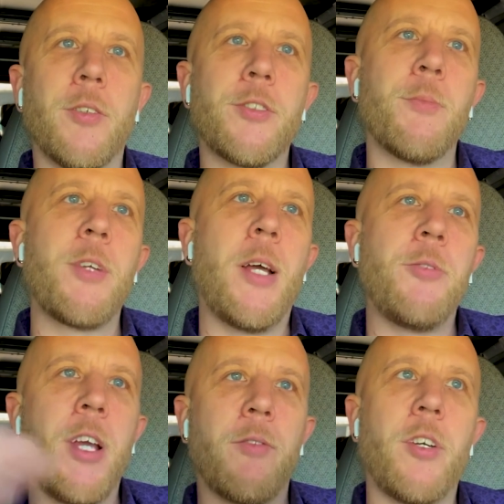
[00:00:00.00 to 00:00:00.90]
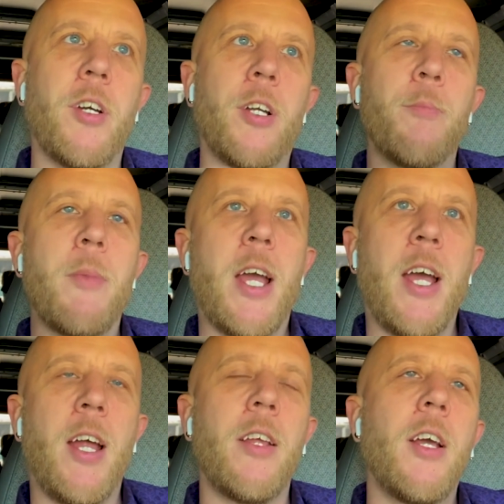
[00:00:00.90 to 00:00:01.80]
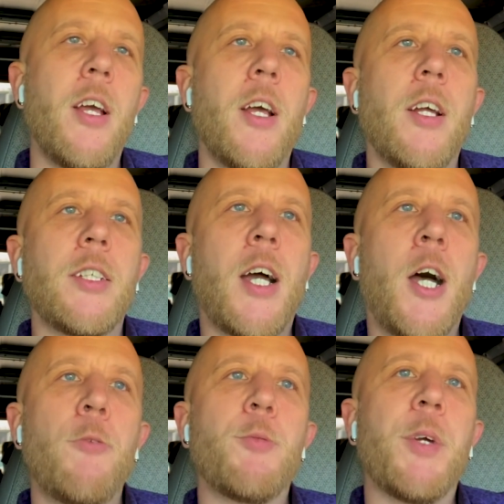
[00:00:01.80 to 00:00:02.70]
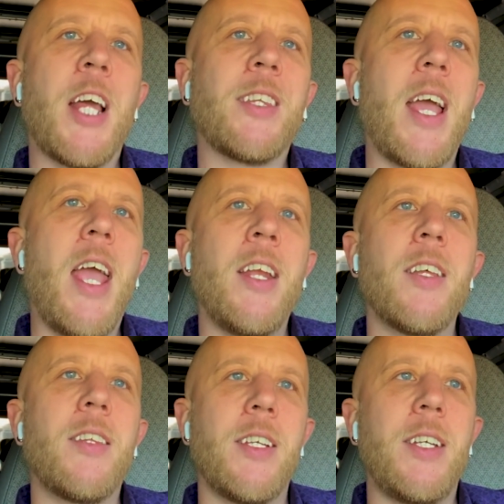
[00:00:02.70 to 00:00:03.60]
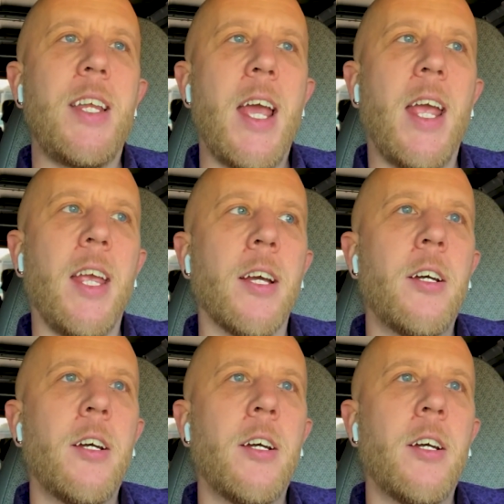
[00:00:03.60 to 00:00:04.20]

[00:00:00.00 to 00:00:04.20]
Sometimes you have good and bad times, but at the end of the day,